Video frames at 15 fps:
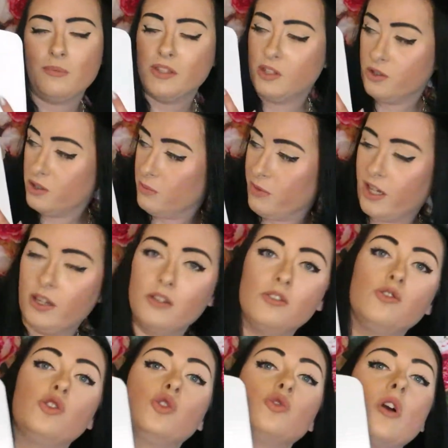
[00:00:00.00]
I mean, there's some like
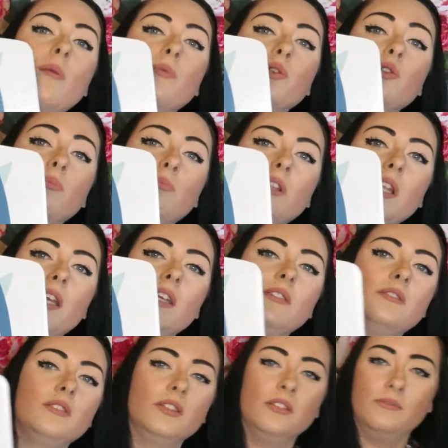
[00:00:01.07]
tropical
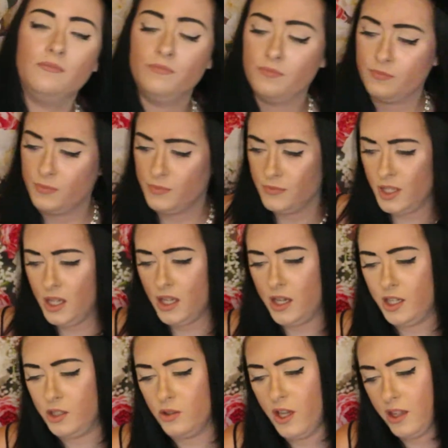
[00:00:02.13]
plants,
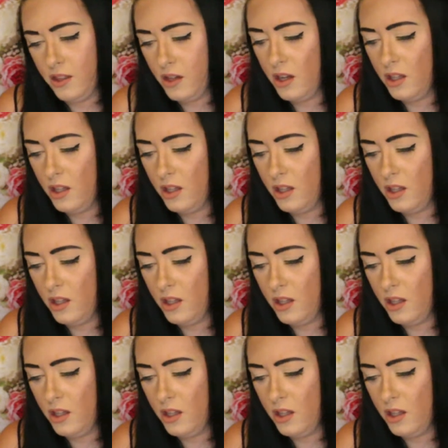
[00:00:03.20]
and I do like the